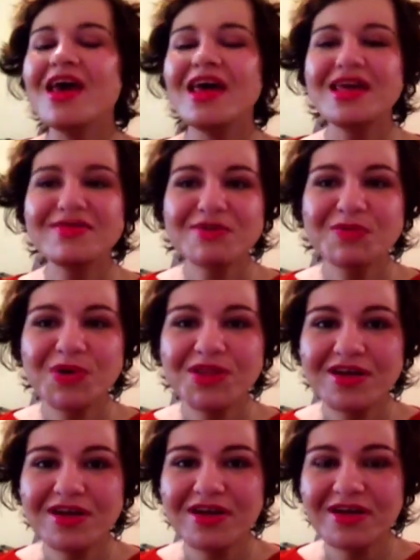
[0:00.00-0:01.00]
Even when
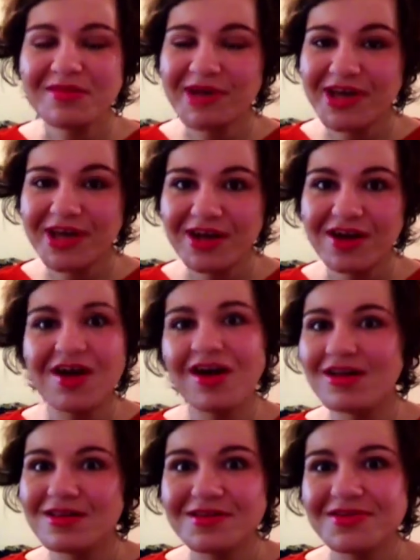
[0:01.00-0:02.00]
they're in my hair,
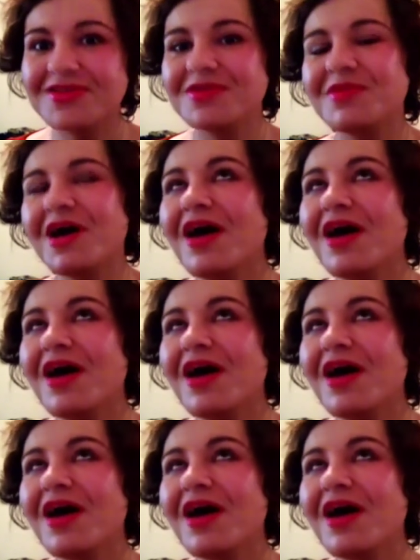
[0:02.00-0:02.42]
I'll lose them.